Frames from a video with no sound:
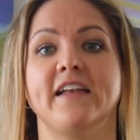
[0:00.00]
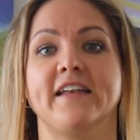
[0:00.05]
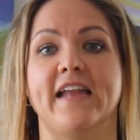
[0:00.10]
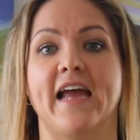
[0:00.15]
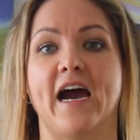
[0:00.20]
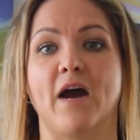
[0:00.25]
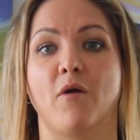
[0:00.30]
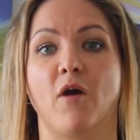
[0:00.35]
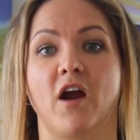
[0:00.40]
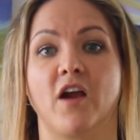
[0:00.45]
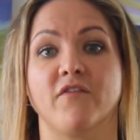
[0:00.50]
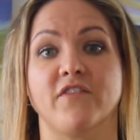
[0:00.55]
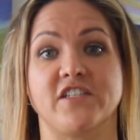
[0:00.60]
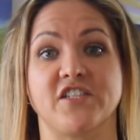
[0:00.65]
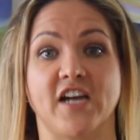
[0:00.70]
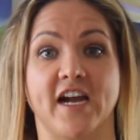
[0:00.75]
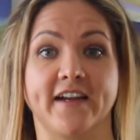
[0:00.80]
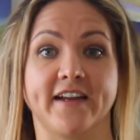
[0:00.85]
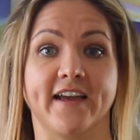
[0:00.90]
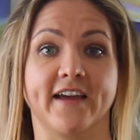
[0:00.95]
Now, our
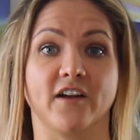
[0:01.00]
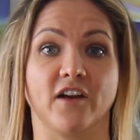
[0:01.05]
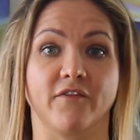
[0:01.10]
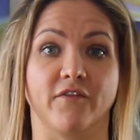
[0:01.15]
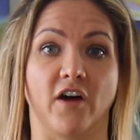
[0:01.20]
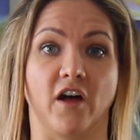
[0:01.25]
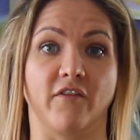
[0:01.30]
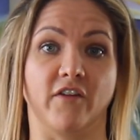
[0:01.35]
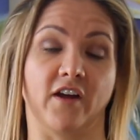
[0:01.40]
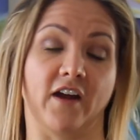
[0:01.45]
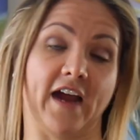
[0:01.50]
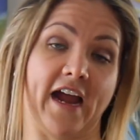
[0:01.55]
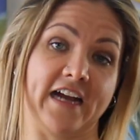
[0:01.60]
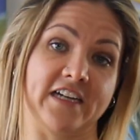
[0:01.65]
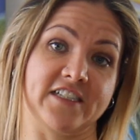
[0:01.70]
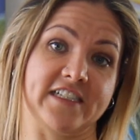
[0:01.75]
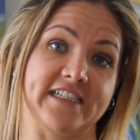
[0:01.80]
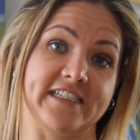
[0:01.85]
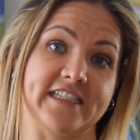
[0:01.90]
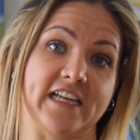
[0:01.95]
vagina and our vulva are
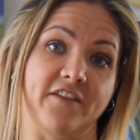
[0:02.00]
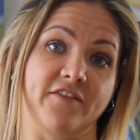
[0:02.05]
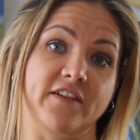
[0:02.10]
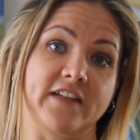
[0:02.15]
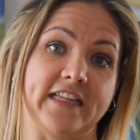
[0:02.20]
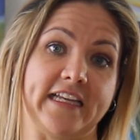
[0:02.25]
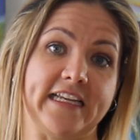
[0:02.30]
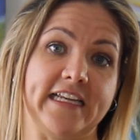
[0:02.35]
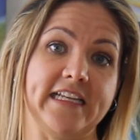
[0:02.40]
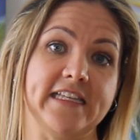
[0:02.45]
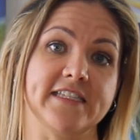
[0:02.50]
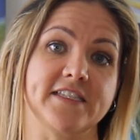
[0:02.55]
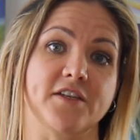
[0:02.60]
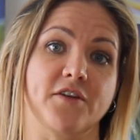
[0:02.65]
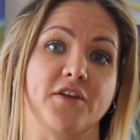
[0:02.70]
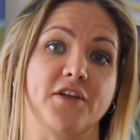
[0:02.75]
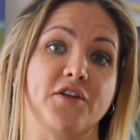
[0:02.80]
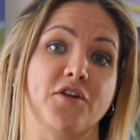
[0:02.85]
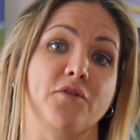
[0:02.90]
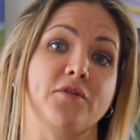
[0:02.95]
actually self-cleaning,
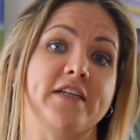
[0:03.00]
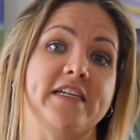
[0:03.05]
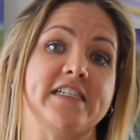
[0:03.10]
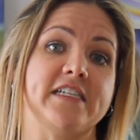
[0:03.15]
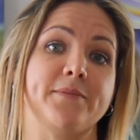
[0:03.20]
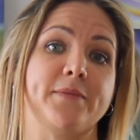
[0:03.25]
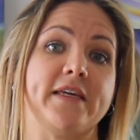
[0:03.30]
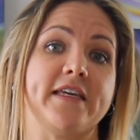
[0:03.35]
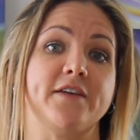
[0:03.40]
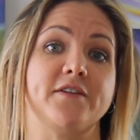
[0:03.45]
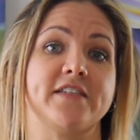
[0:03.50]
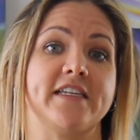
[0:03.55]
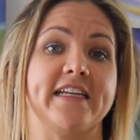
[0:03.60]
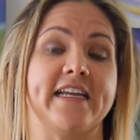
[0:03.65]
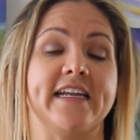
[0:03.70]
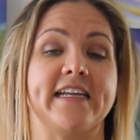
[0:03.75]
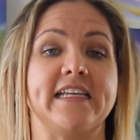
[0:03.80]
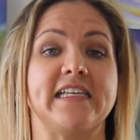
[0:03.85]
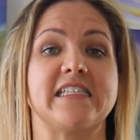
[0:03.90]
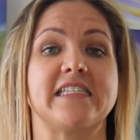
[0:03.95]
so you don't need to be
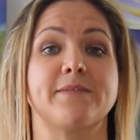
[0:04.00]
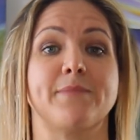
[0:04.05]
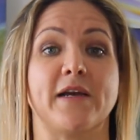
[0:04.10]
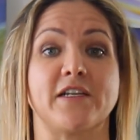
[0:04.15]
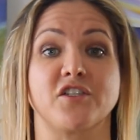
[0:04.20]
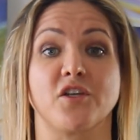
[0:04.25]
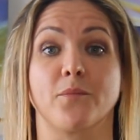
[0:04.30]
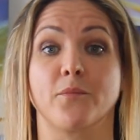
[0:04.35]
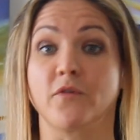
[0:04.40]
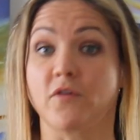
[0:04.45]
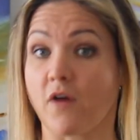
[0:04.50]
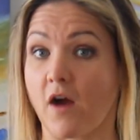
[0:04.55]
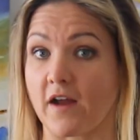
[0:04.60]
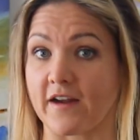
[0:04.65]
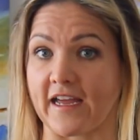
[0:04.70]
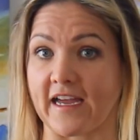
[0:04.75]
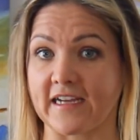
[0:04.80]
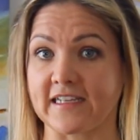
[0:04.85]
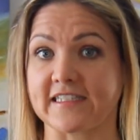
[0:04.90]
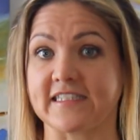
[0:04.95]
using any special
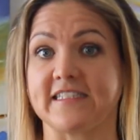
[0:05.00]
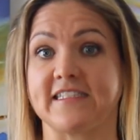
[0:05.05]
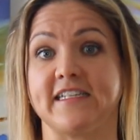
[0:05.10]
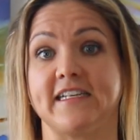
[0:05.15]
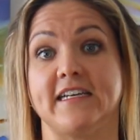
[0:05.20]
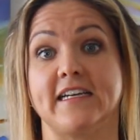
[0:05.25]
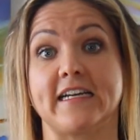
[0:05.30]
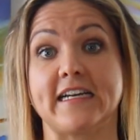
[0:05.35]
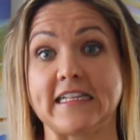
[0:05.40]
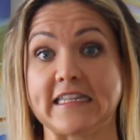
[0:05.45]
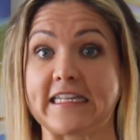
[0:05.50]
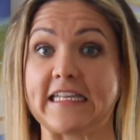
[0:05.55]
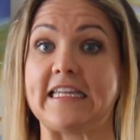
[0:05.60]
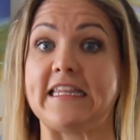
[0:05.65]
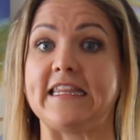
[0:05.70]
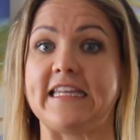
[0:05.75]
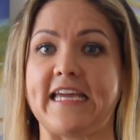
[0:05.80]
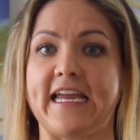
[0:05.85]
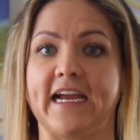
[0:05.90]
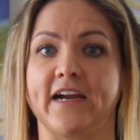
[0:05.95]
products to
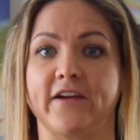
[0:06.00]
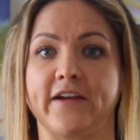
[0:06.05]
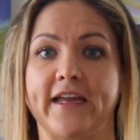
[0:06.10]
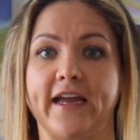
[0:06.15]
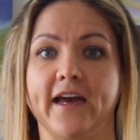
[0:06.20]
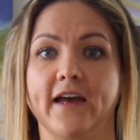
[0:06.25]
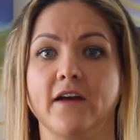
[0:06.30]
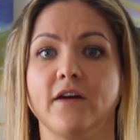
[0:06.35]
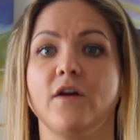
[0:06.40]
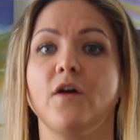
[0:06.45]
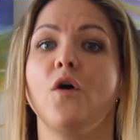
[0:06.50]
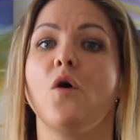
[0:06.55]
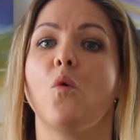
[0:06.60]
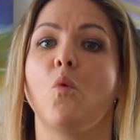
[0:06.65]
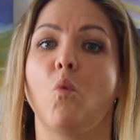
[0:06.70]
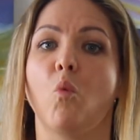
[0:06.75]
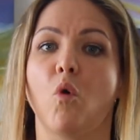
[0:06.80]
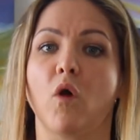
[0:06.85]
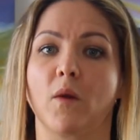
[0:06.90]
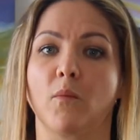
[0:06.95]
clean the area.
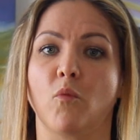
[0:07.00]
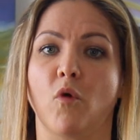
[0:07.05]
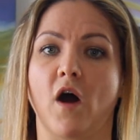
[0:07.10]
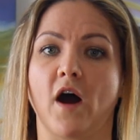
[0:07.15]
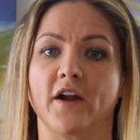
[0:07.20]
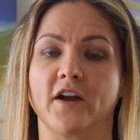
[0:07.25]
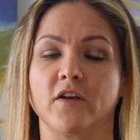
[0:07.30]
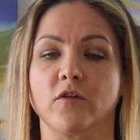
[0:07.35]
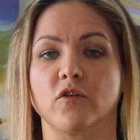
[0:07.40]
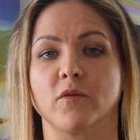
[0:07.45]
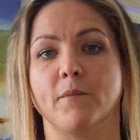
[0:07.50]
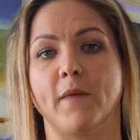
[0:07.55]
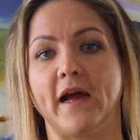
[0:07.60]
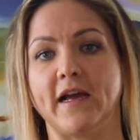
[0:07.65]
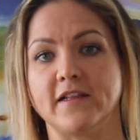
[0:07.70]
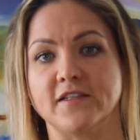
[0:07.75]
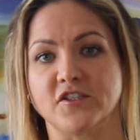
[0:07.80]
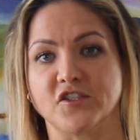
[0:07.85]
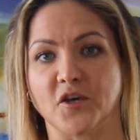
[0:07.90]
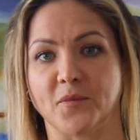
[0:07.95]
Warm water or
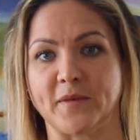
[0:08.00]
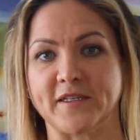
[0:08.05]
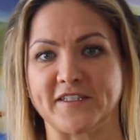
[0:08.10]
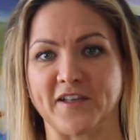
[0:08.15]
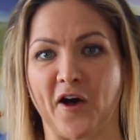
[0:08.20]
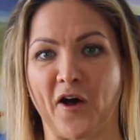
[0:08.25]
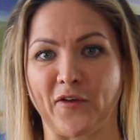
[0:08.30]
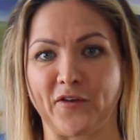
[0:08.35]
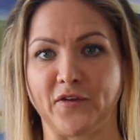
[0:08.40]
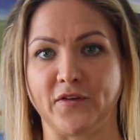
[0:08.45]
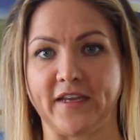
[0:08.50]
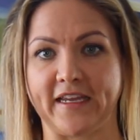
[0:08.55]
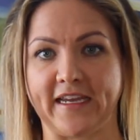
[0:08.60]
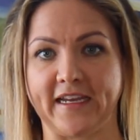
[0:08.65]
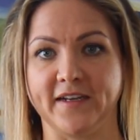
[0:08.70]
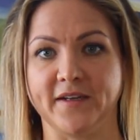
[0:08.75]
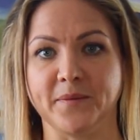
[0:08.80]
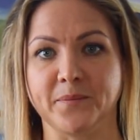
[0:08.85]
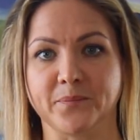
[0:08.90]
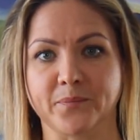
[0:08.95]
mild soap is all you
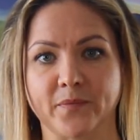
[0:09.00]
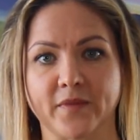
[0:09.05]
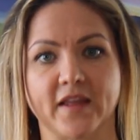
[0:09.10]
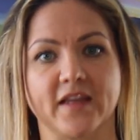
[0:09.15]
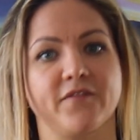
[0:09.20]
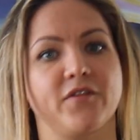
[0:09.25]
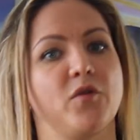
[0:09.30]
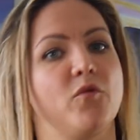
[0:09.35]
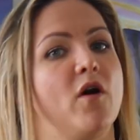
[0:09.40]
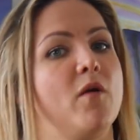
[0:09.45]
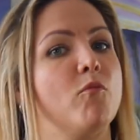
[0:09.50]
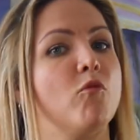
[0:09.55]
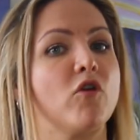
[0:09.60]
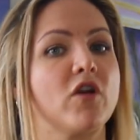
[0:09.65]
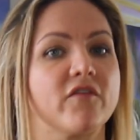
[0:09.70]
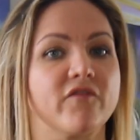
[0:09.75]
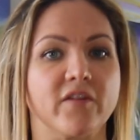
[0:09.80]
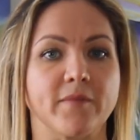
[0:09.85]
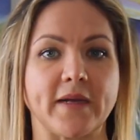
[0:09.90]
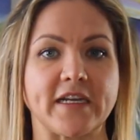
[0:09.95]
need. If you want
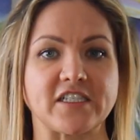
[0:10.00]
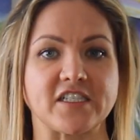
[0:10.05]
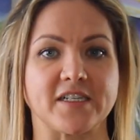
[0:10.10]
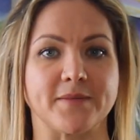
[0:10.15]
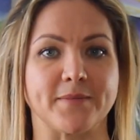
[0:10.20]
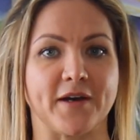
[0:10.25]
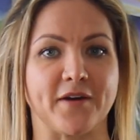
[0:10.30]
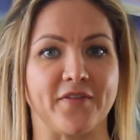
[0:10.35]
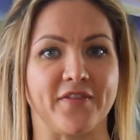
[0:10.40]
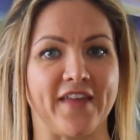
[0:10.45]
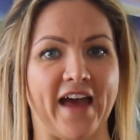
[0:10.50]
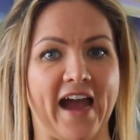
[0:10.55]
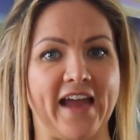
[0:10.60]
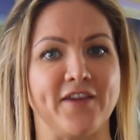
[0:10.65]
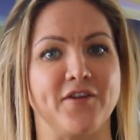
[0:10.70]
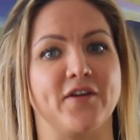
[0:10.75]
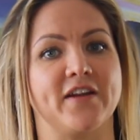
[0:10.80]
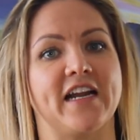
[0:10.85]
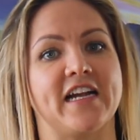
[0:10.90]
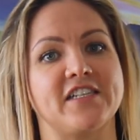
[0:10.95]
more information about that,
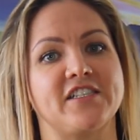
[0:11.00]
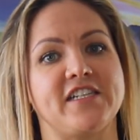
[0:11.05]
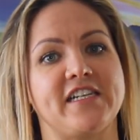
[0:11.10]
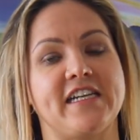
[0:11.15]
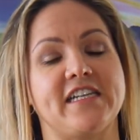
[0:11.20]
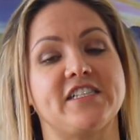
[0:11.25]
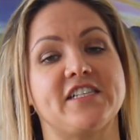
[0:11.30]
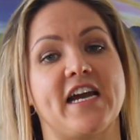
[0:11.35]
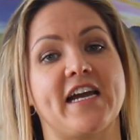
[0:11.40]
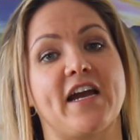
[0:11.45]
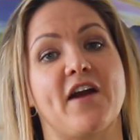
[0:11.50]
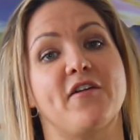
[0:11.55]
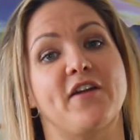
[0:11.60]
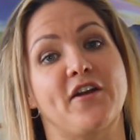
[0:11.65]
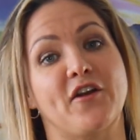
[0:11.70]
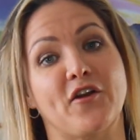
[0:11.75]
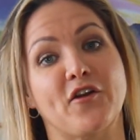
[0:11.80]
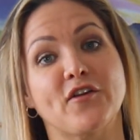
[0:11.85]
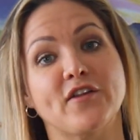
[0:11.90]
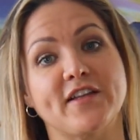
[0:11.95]
you can actually check out
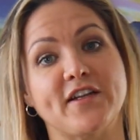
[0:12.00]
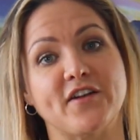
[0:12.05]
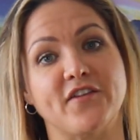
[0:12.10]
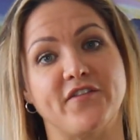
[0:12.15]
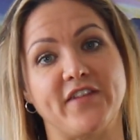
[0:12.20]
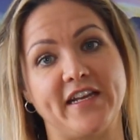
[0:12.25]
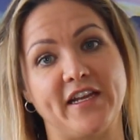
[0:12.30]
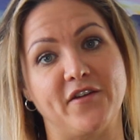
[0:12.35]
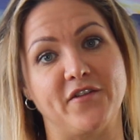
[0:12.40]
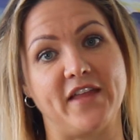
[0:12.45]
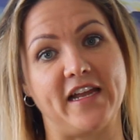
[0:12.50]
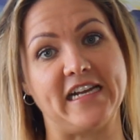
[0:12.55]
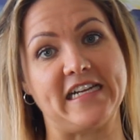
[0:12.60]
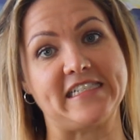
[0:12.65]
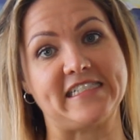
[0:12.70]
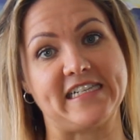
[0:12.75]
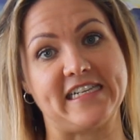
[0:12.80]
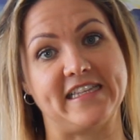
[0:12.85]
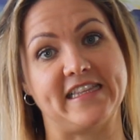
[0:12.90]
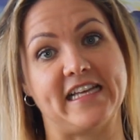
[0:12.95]
an earlier video that I
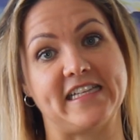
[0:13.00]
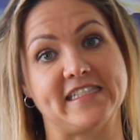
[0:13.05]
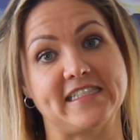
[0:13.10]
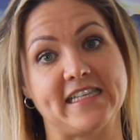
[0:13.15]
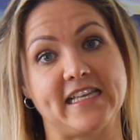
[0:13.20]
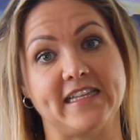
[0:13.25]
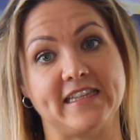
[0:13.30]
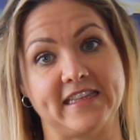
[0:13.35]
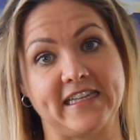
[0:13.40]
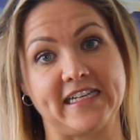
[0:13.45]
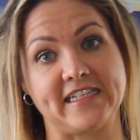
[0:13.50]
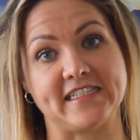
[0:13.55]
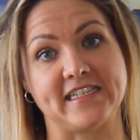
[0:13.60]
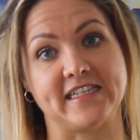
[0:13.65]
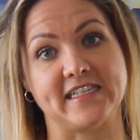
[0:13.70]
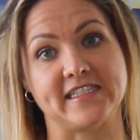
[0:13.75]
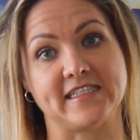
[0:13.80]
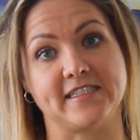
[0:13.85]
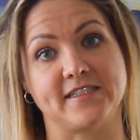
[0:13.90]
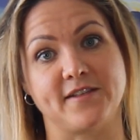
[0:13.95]
did that's linked to
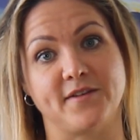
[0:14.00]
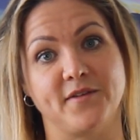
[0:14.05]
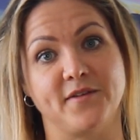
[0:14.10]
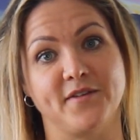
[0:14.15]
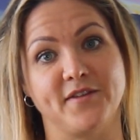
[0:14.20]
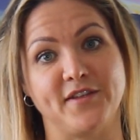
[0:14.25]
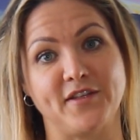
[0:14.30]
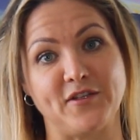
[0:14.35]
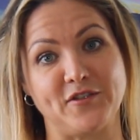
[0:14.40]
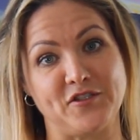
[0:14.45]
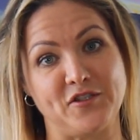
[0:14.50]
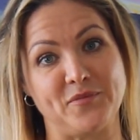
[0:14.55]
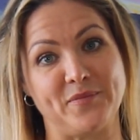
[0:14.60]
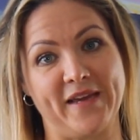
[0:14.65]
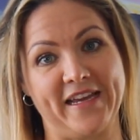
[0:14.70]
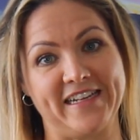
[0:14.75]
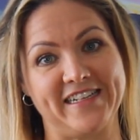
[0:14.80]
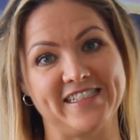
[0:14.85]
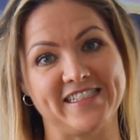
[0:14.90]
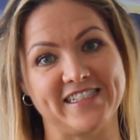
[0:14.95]
this YouTube
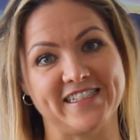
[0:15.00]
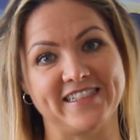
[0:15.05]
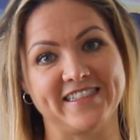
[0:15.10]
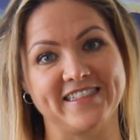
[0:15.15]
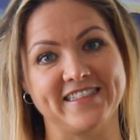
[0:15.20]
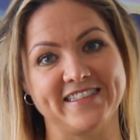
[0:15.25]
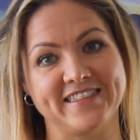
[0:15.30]
page.